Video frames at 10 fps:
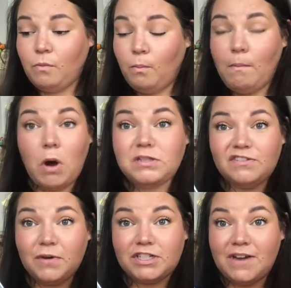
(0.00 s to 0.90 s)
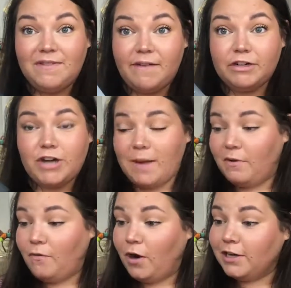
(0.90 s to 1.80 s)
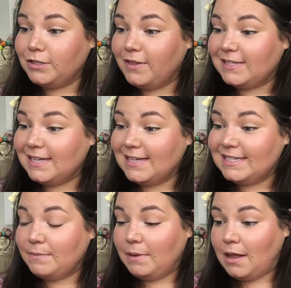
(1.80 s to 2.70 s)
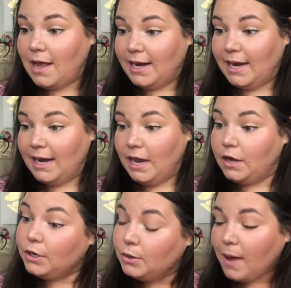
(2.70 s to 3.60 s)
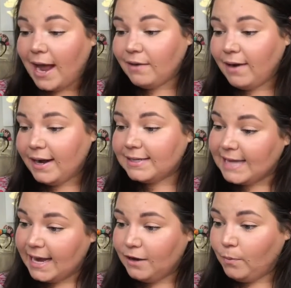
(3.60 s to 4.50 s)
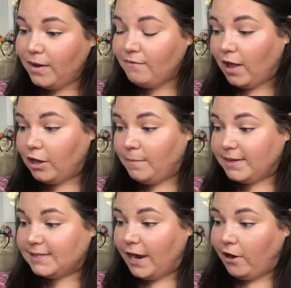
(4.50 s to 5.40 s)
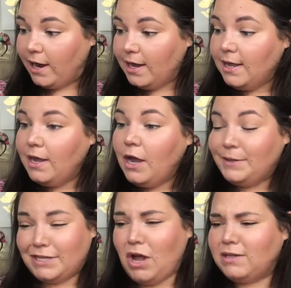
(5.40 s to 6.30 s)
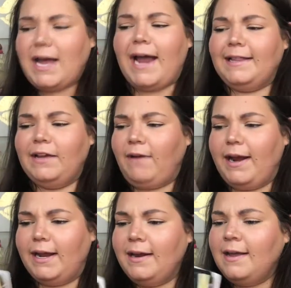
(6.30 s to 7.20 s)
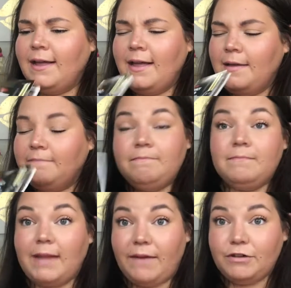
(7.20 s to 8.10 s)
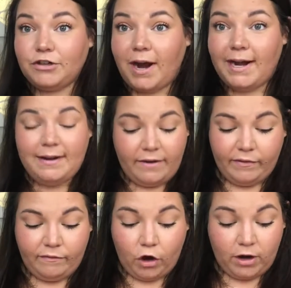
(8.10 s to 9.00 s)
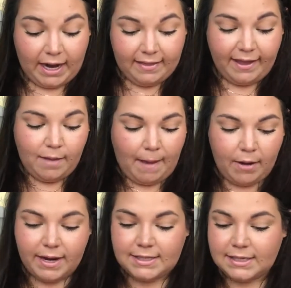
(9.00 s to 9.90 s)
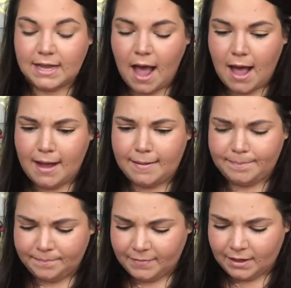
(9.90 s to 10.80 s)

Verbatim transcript: most of which I've never tried before. So this is the Milani new high rated ten in one volume mascara. It's called Highly Rated. never tried it, never even heard anything about it. Um,